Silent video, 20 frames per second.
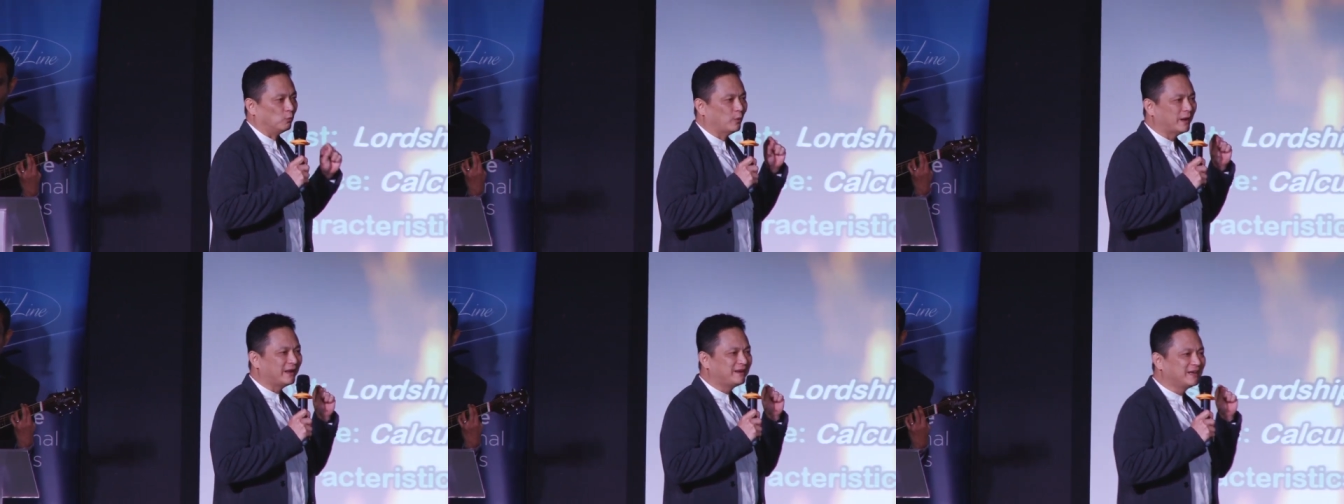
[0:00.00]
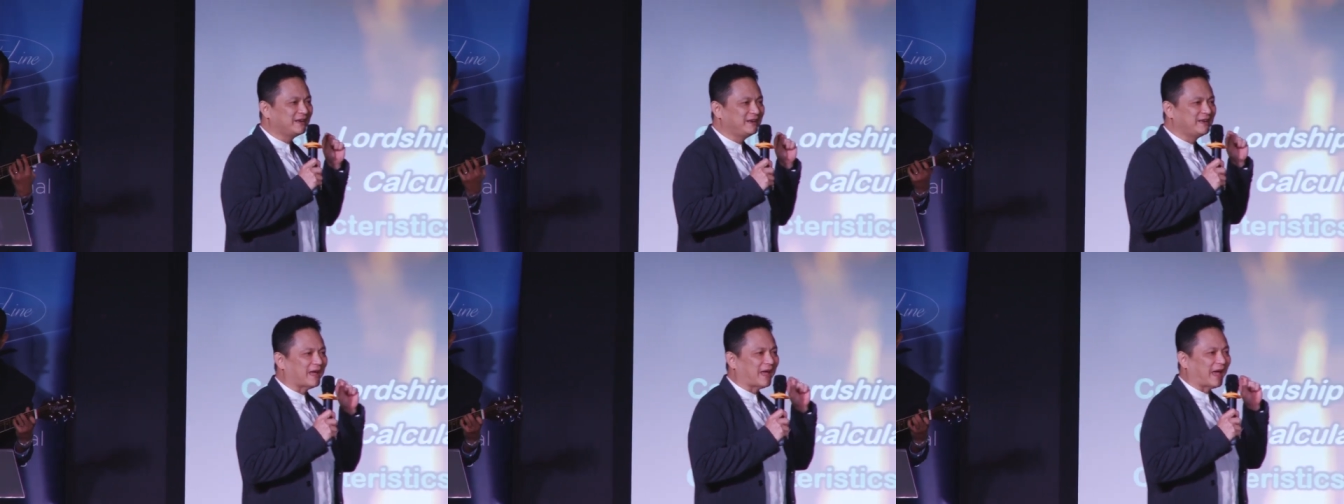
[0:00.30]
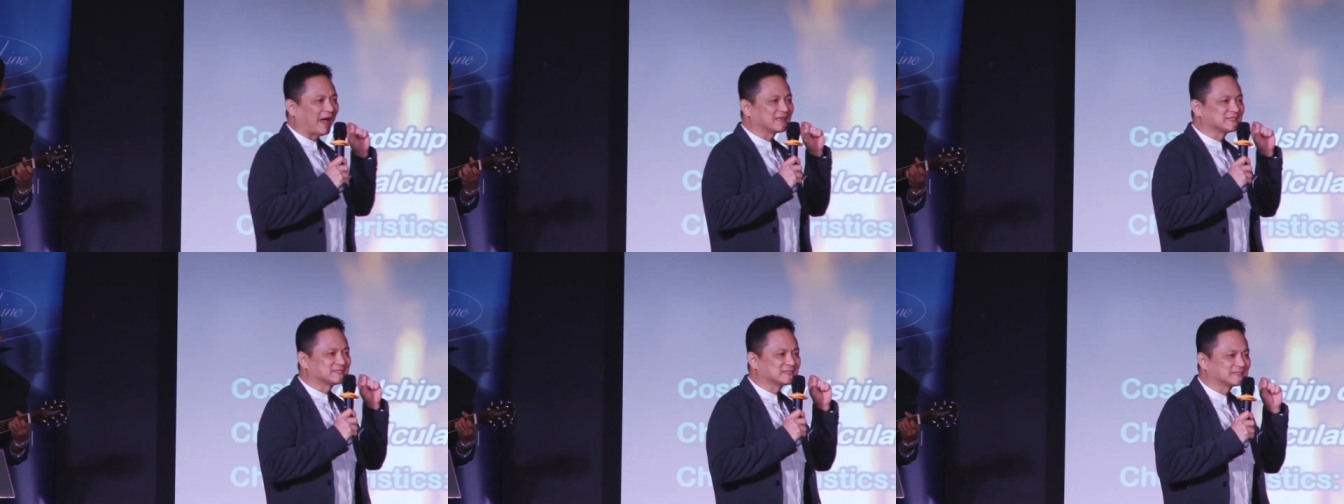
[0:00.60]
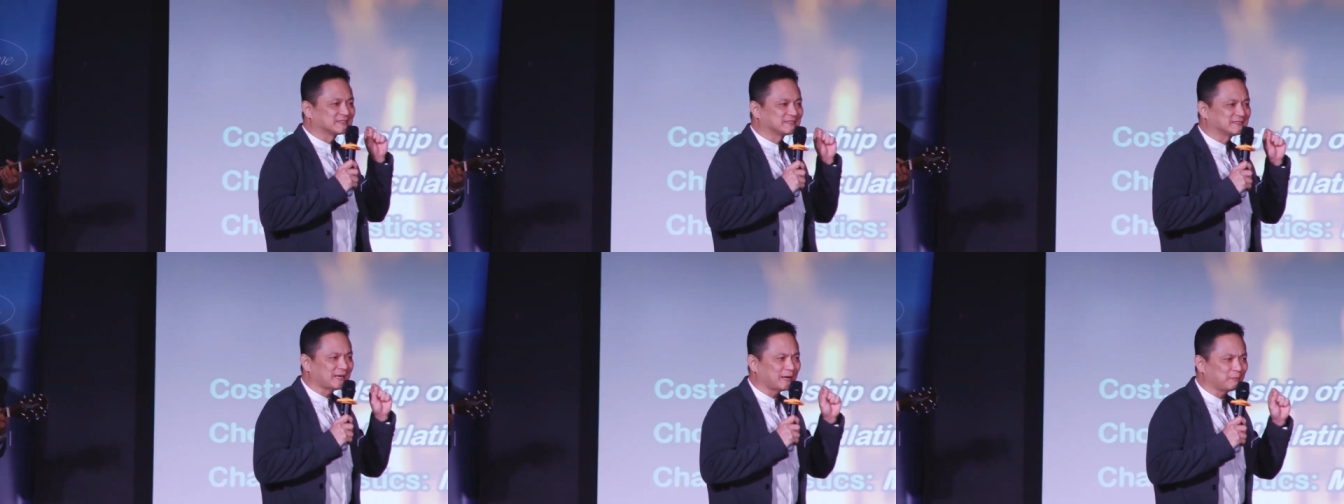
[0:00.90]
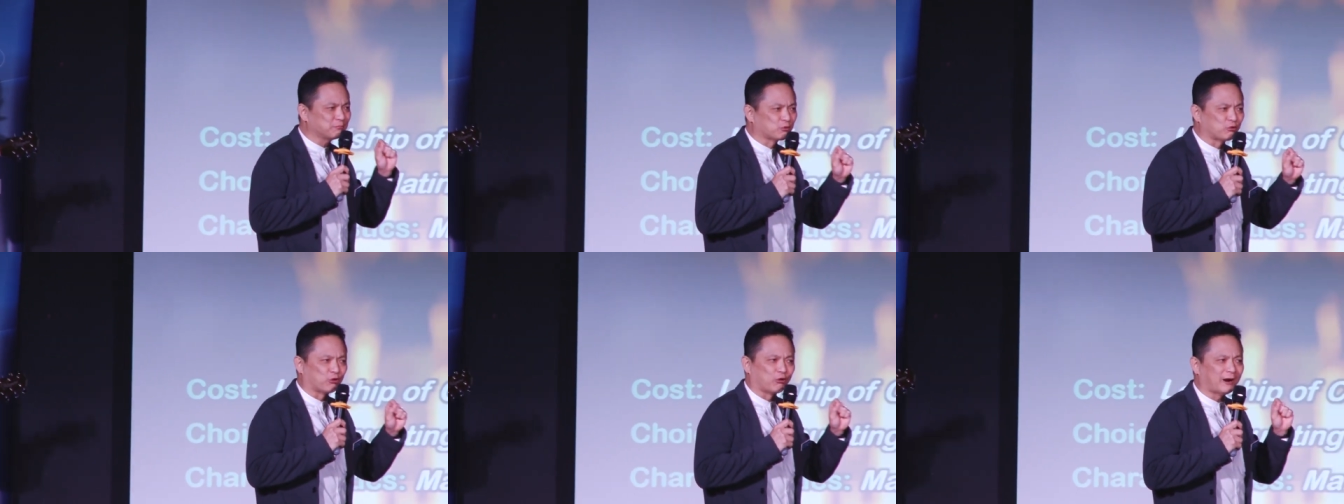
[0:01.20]
Whether they
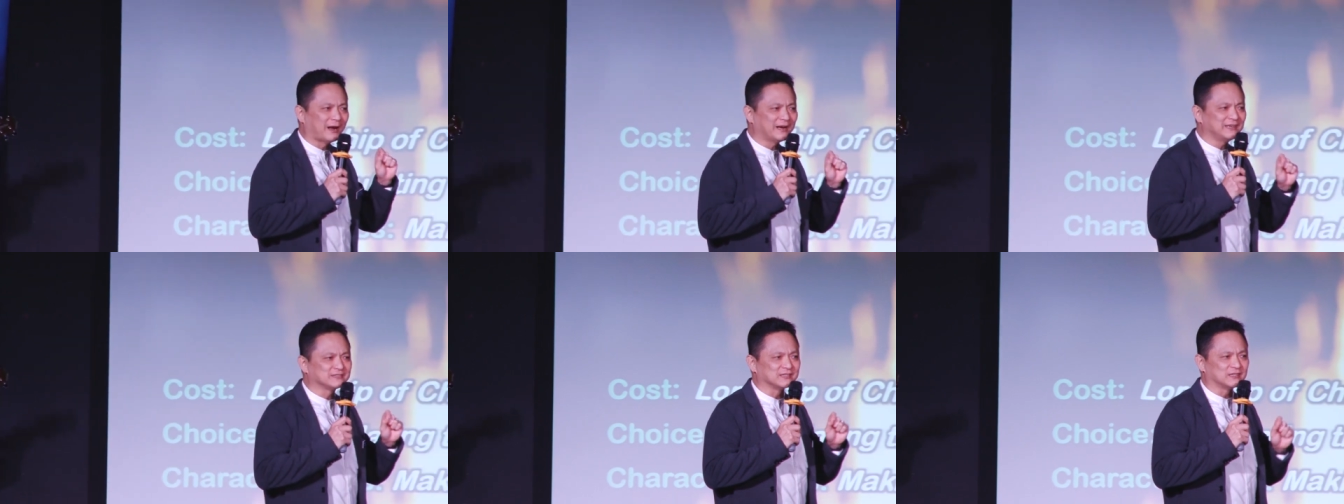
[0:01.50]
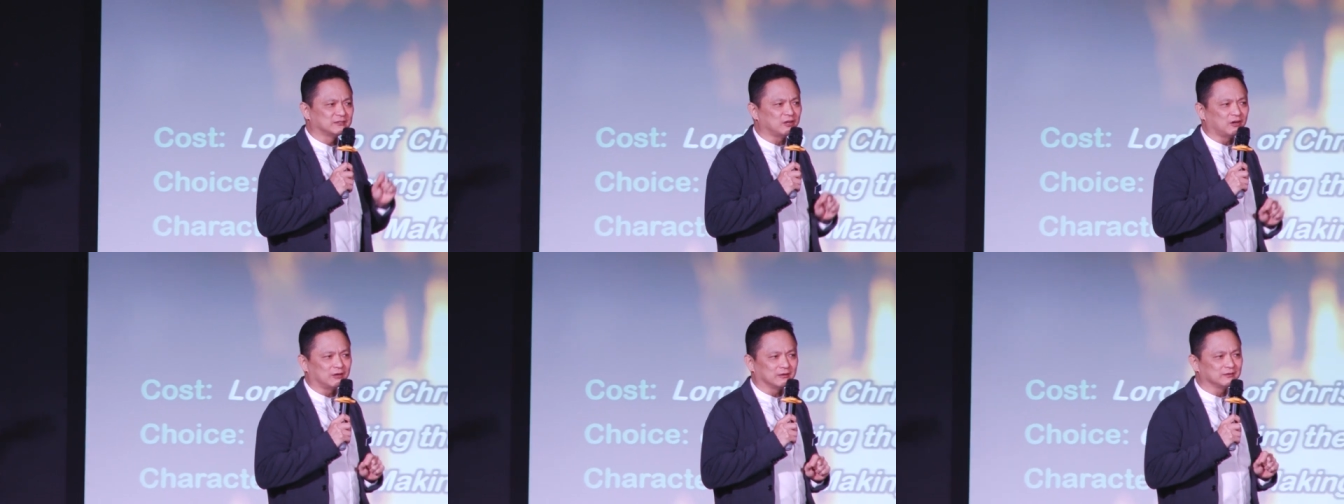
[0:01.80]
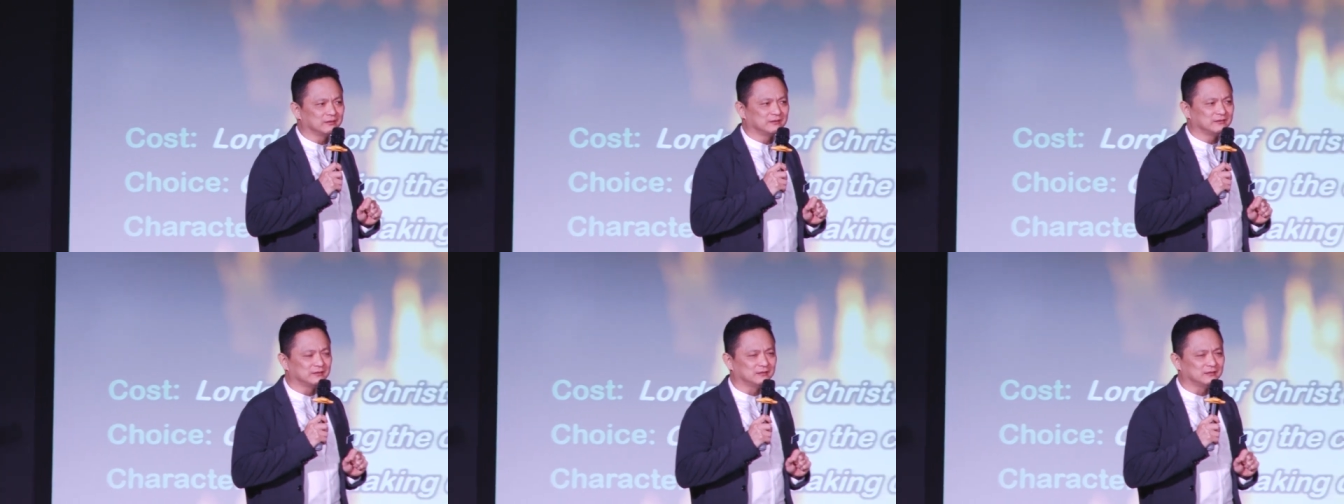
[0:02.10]
accept Christ or not,